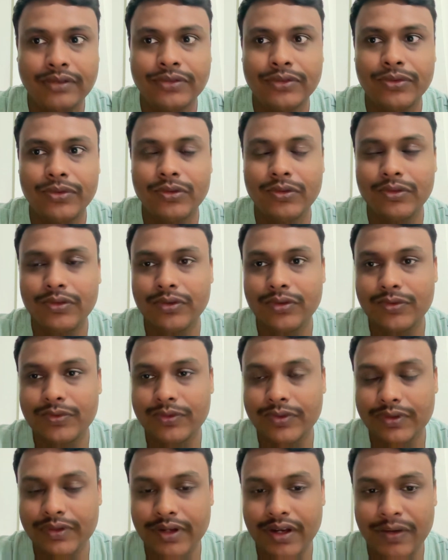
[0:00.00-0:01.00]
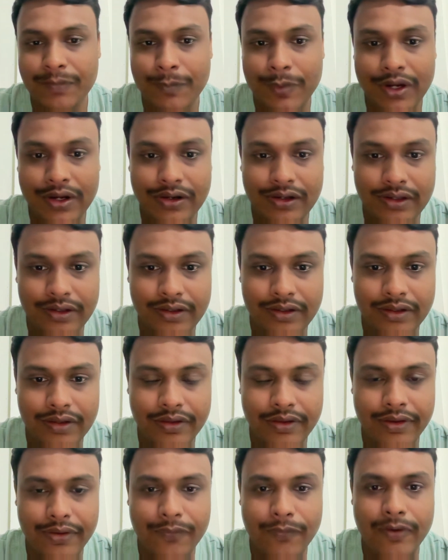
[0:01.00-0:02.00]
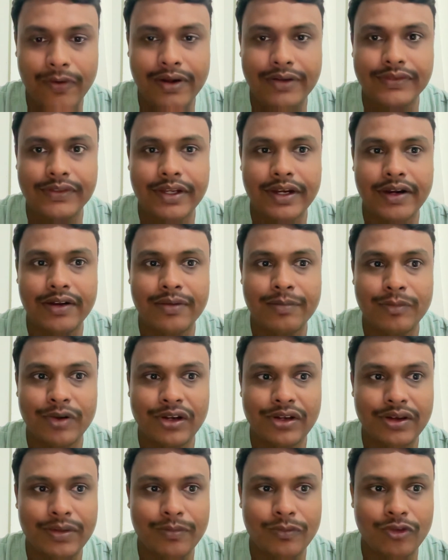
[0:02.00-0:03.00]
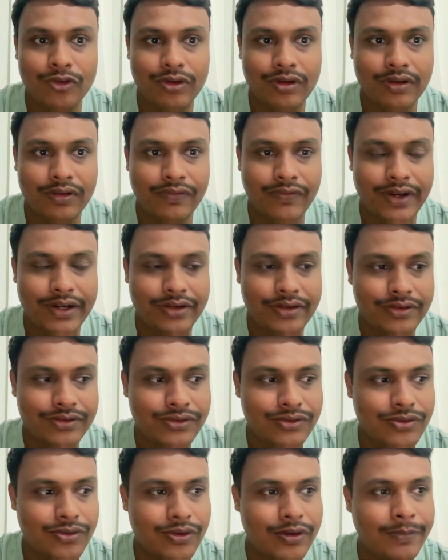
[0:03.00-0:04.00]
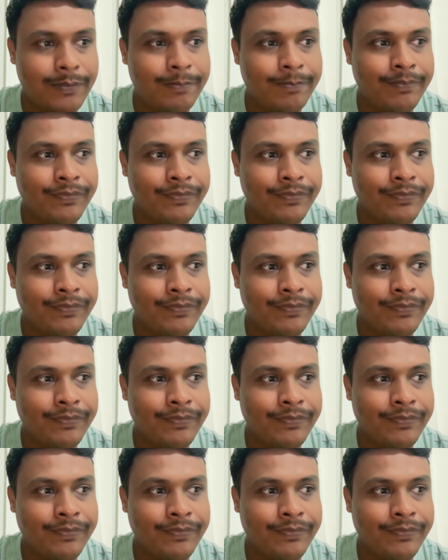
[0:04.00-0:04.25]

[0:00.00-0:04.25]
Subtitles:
So you definitely requires that multimodal vector store,